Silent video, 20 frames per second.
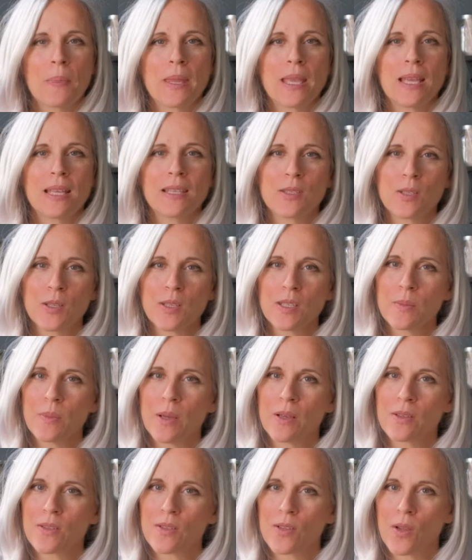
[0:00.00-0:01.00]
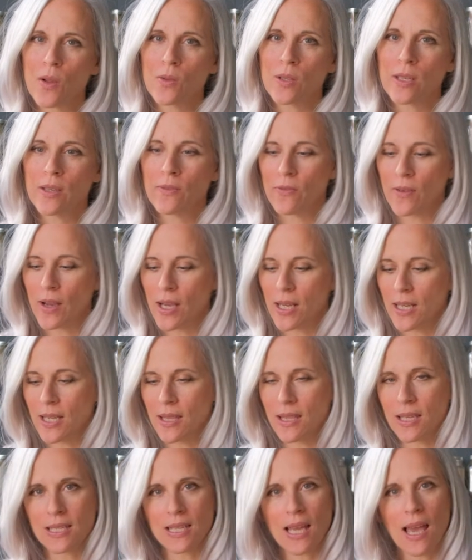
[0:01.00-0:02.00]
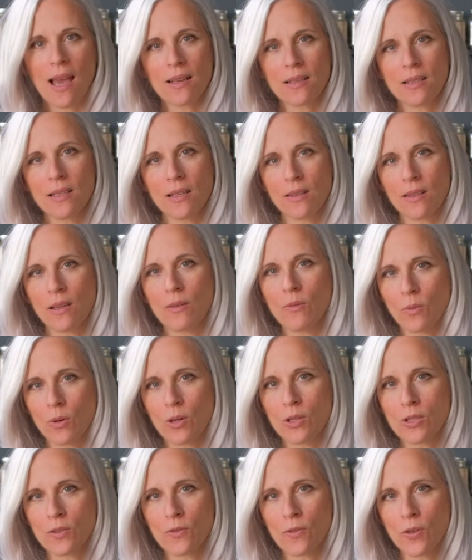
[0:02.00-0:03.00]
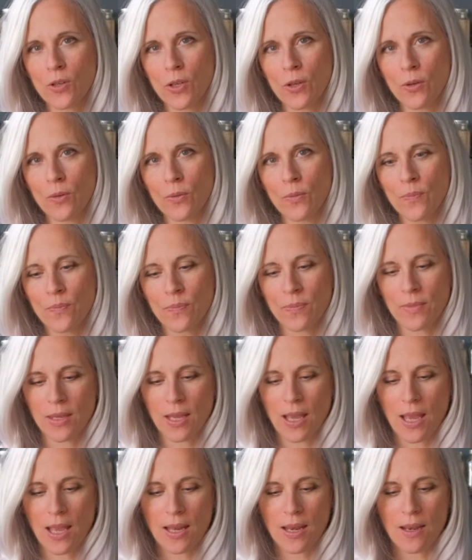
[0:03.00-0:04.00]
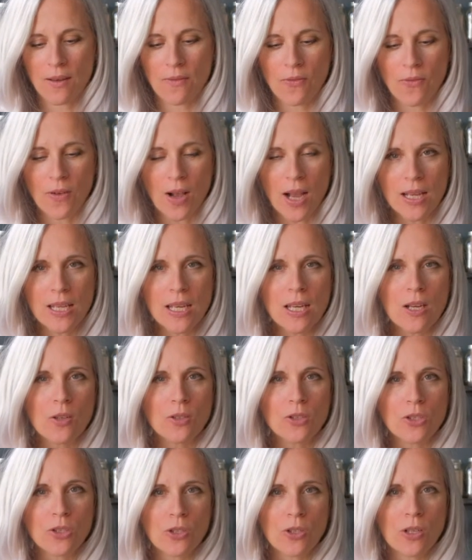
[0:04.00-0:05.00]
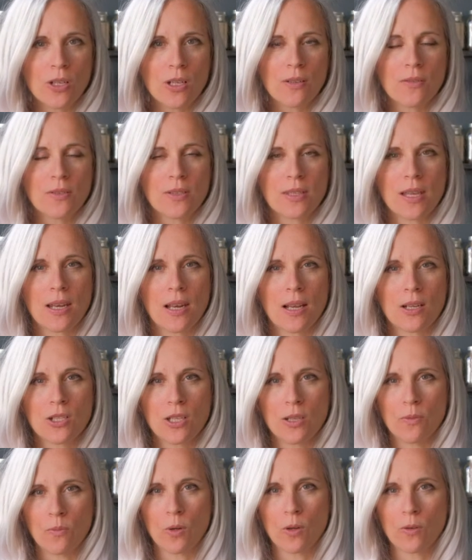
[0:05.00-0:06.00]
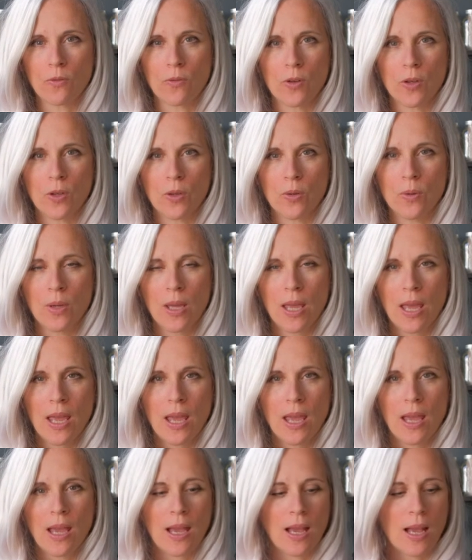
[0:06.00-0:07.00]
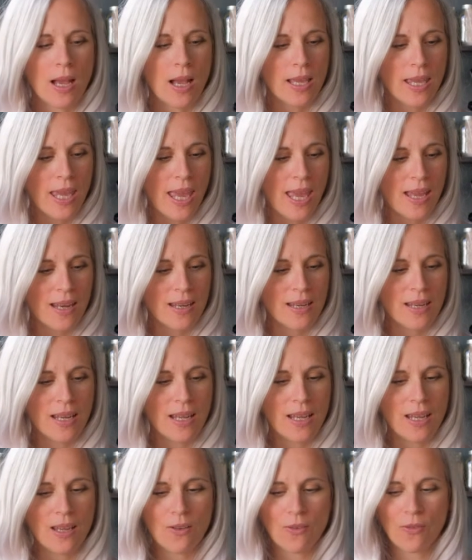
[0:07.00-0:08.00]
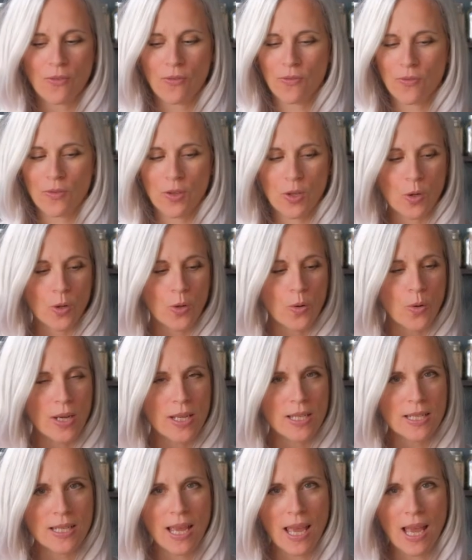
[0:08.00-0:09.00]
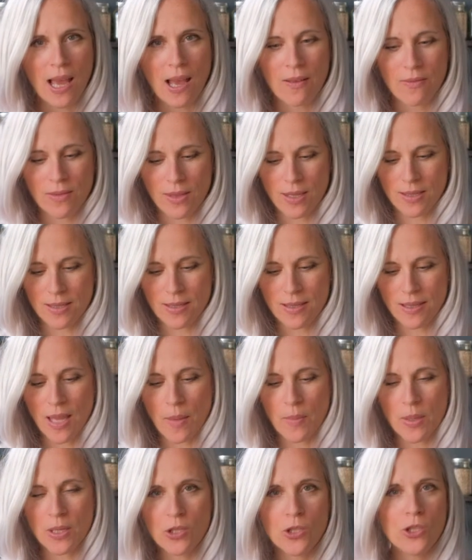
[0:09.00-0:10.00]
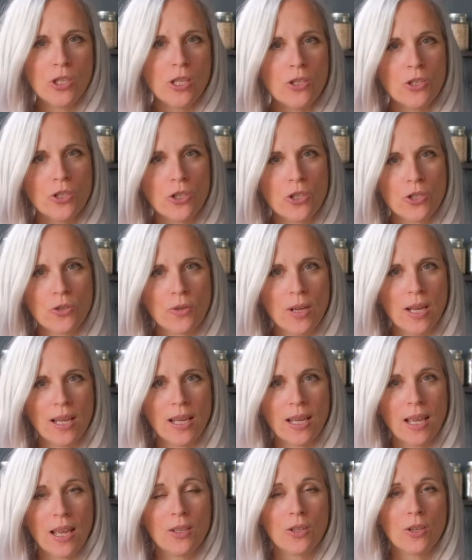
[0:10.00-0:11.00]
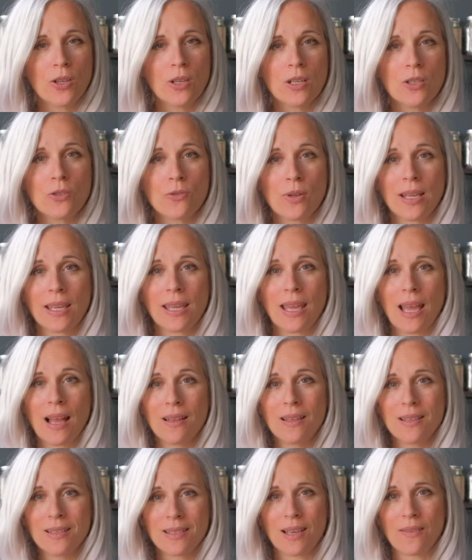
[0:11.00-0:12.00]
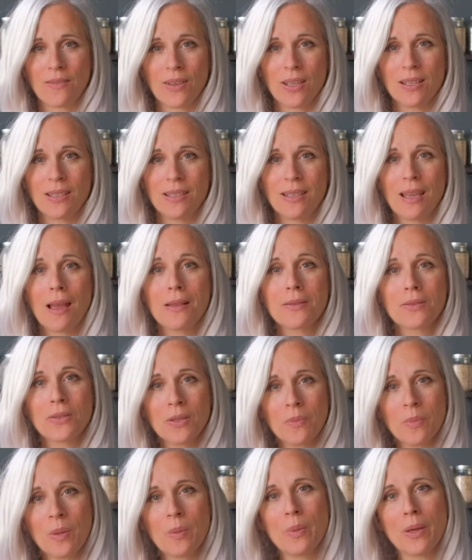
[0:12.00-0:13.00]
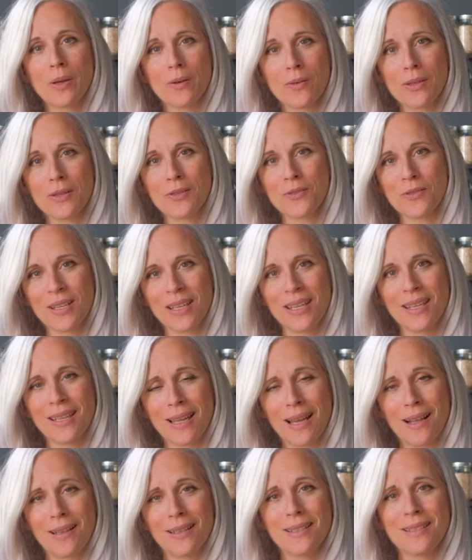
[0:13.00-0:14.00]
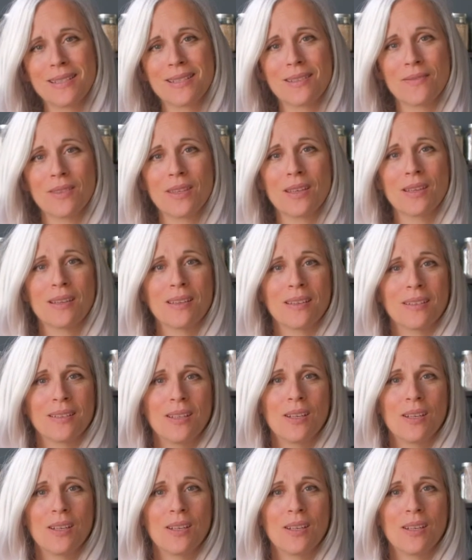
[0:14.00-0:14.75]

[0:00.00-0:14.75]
It's just about slowly finding the tactic that works for you and finding alternatives that actually work for you. Again, if you're going to have this lemon ginger drink and you're going to drink gallons of it, yeah, it's going to be better than drinking gallons of the